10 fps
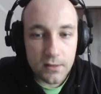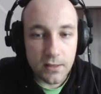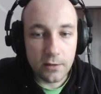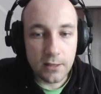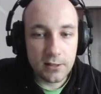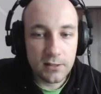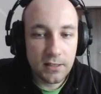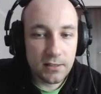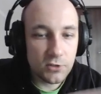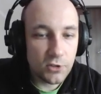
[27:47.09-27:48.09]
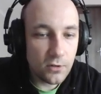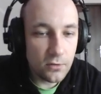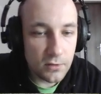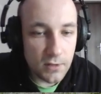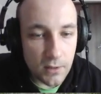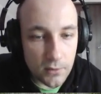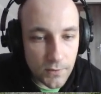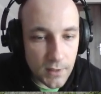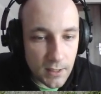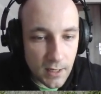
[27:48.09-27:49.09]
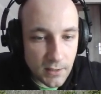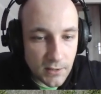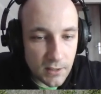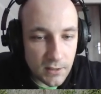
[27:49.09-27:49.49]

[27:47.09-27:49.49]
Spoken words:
Now that it has joined the Confederacy,